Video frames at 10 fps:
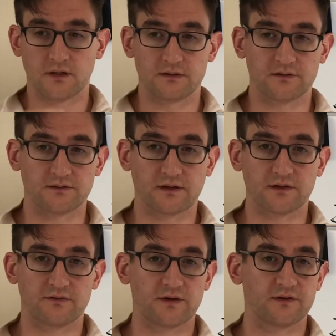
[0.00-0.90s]

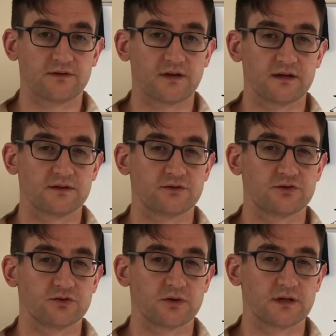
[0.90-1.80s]
Disgust, fear, sadness,
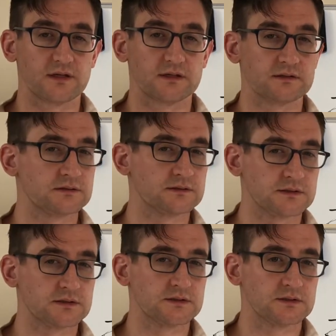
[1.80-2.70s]
joy,
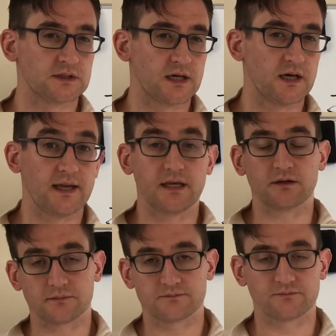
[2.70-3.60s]

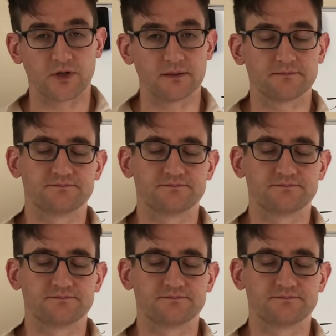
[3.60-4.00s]
anger. Right.